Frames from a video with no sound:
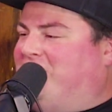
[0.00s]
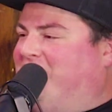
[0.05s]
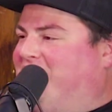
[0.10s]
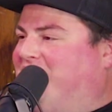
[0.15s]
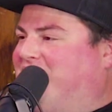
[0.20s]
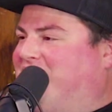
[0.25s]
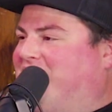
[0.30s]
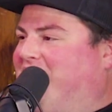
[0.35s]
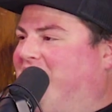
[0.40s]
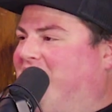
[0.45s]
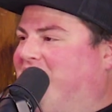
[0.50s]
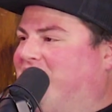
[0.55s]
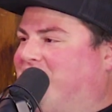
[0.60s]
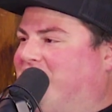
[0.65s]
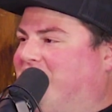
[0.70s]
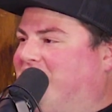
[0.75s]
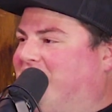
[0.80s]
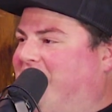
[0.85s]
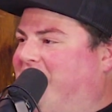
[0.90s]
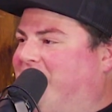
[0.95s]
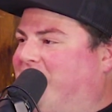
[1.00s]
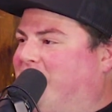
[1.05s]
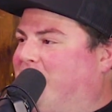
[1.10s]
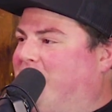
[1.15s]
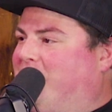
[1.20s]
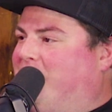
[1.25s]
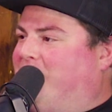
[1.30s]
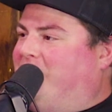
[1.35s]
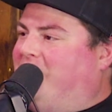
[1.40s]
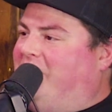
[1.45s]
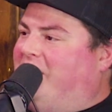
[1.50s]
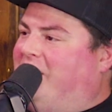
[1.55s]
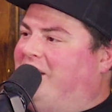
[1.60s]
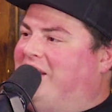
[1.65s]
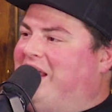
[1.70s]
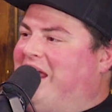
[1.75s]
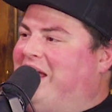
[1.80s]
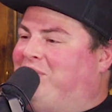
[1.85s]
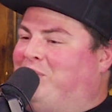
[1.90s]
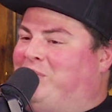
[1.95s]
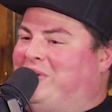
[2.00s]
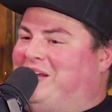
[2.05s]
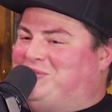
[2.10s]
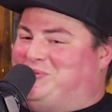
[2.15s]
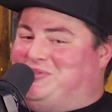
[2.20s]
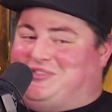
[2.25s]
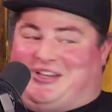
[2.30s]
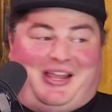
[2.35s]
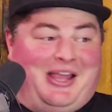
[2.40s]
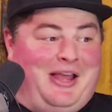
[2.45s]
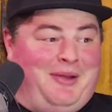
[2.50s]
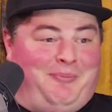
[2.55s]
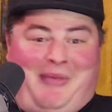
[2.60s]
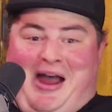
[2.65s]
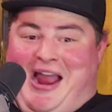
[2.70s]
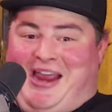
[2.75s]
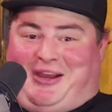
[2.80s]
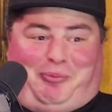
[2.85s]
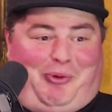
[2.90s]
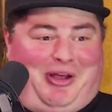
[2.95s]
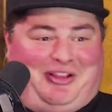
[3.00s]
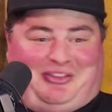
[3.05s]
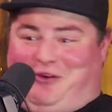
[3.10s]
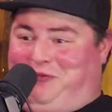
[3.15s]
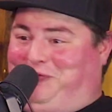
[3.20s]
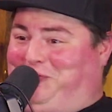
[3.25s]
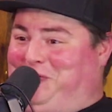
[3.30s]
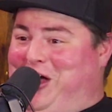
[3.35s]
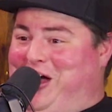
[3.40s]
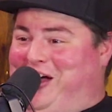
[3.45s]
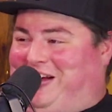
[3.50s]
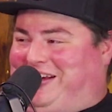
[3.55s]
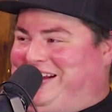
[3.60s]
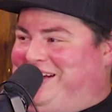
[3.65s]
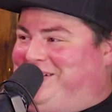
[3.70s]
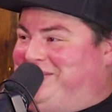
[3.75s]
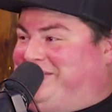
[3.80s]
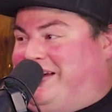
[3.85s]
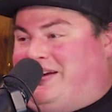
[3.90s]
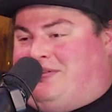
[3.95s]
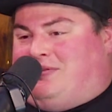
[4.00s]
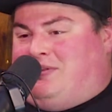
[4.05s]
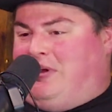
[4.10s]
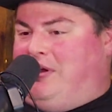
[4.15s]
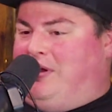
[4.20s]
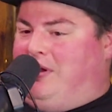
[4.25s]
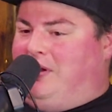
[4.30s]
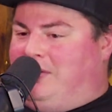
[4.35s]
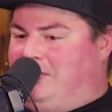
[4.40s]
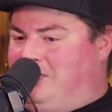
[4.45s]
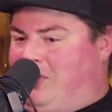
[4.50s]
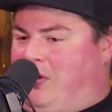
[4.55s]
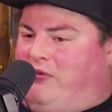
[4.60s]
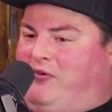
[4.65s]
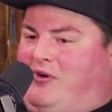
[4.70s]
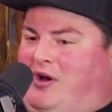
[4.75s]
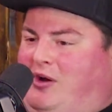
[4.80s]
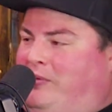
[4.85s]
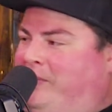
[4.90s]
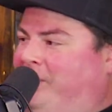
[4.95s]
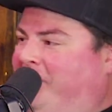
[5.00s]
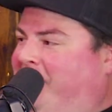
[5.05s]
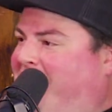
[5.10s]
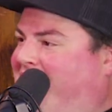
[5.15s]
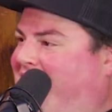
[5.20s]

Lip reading: into tears and left the room. And everyone else was like, Mike, what the fuck? And I was like, don't fuck with me.